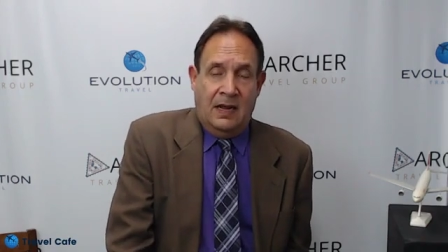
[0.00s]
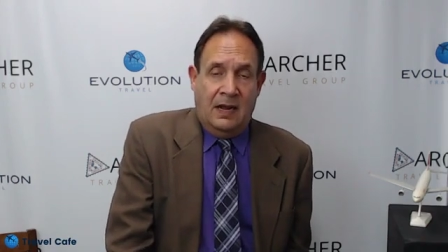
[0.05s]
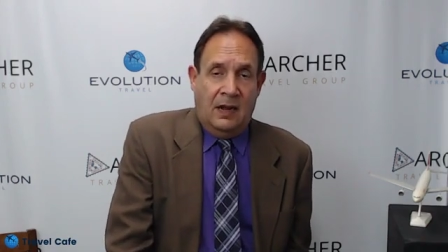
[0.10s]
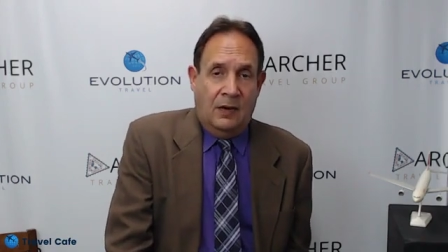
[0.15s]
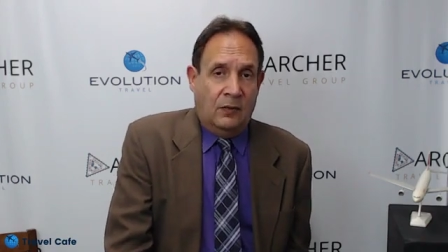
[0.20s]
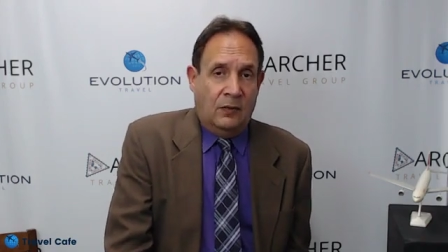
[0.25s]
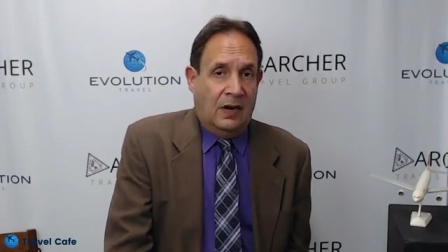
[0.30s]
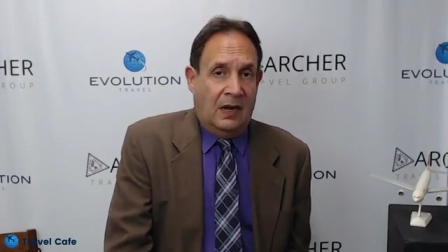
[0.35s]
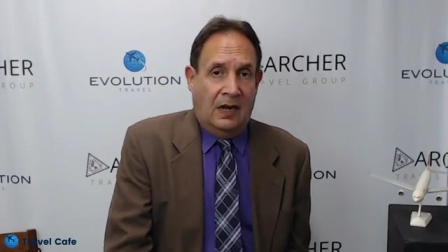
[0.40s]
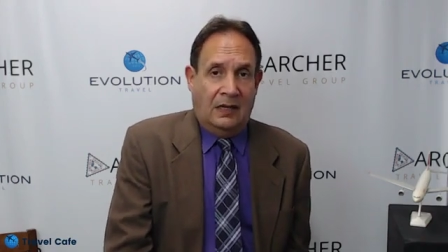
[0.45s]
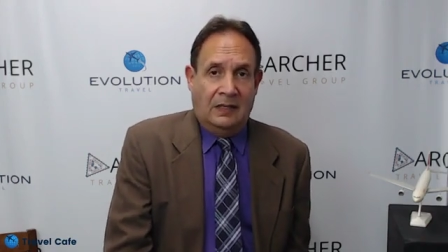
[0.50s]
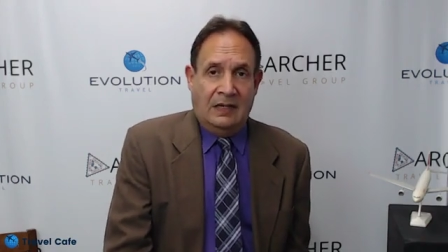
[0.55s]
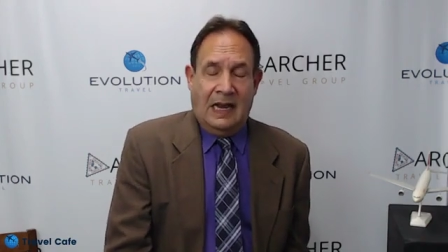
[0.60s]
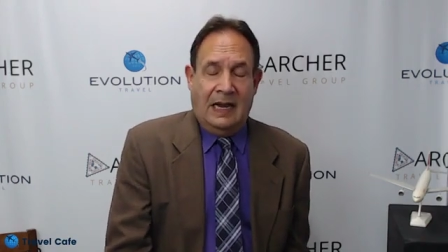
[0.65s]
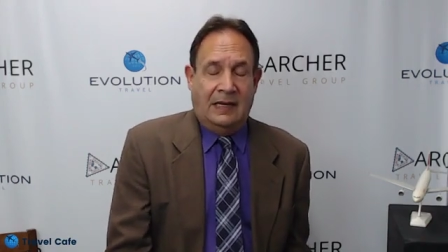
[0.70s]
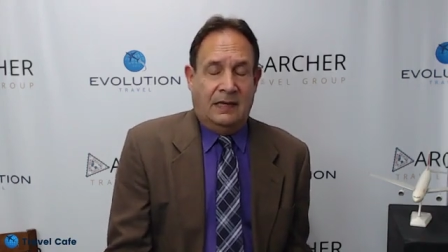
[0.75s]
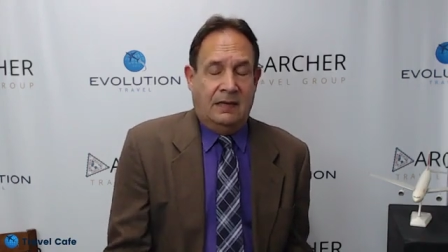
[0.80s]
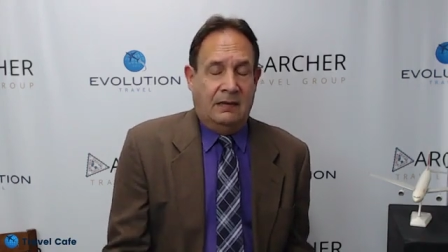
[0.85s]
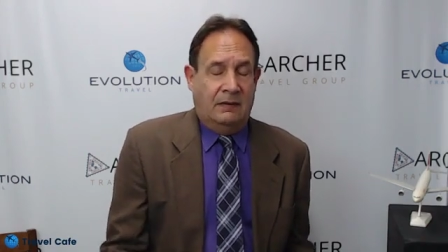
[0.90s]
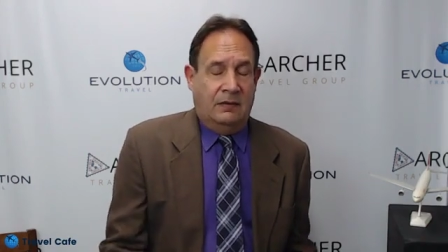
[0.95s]
We're all
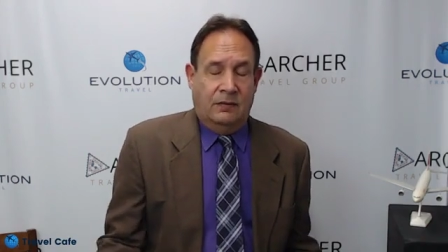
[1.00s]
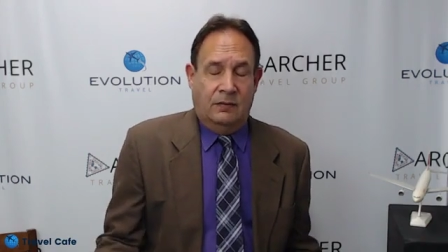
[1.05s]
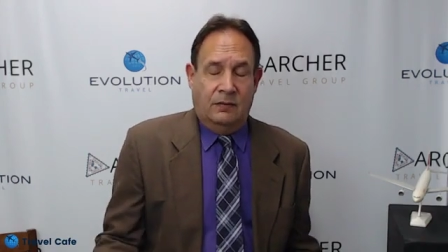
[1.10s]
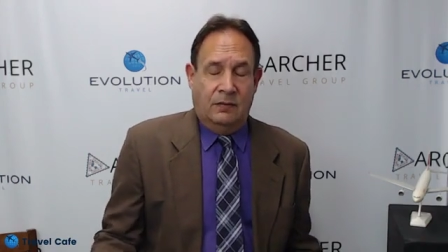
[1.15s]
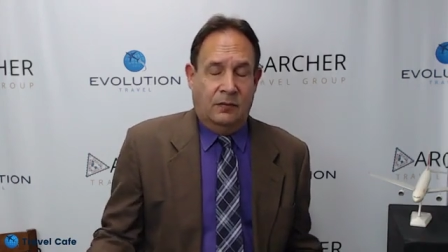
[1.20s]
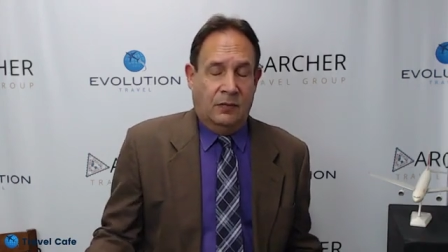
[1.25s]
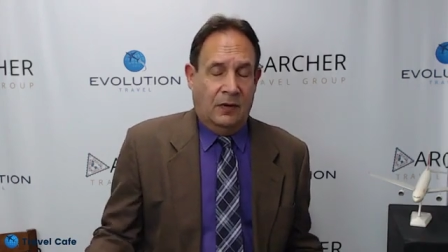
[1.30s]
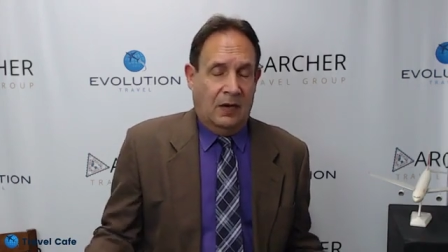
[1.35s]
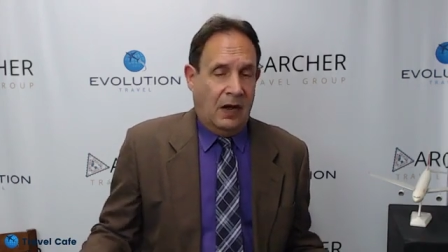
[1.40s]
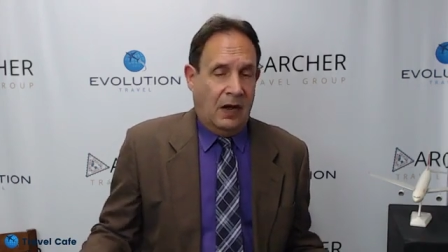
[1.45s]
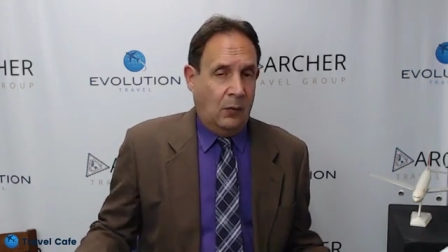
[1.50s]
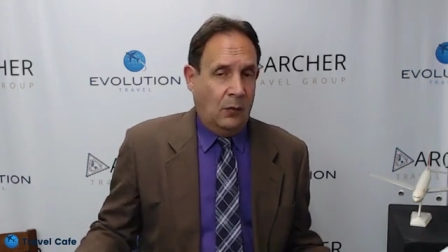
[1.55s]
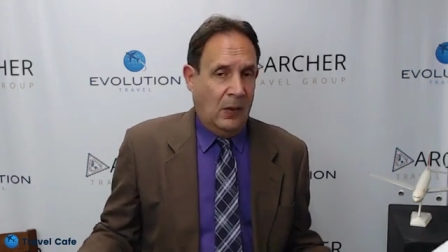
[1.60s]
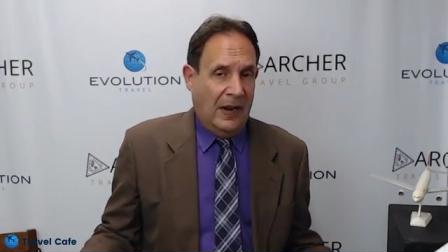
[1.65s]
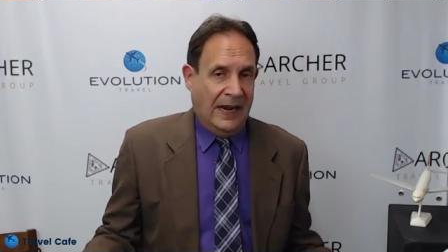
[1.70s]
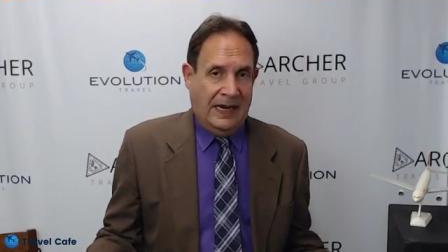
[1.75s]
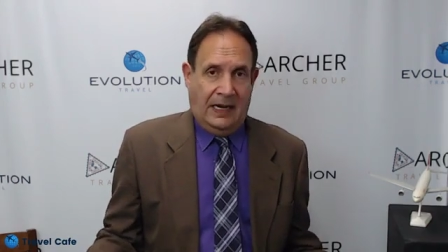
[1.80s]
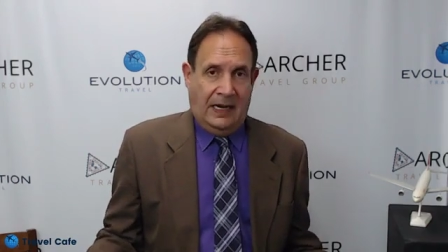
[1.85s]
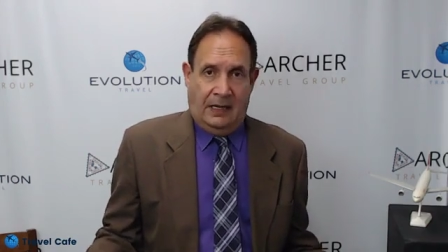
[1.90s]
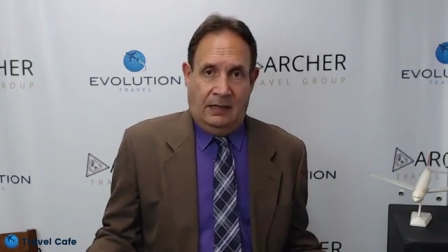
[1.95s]
like, we're all
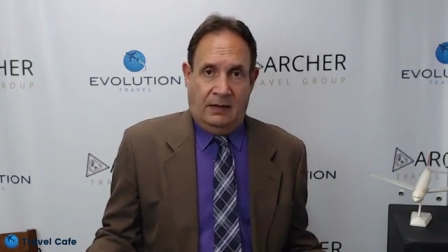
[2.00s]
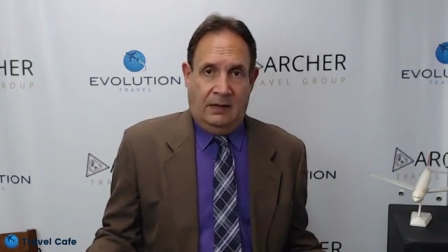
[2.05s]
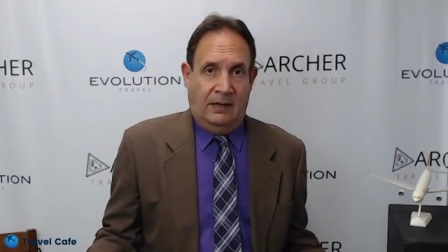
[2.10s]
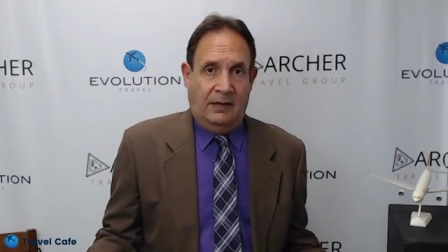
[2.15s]
waiting.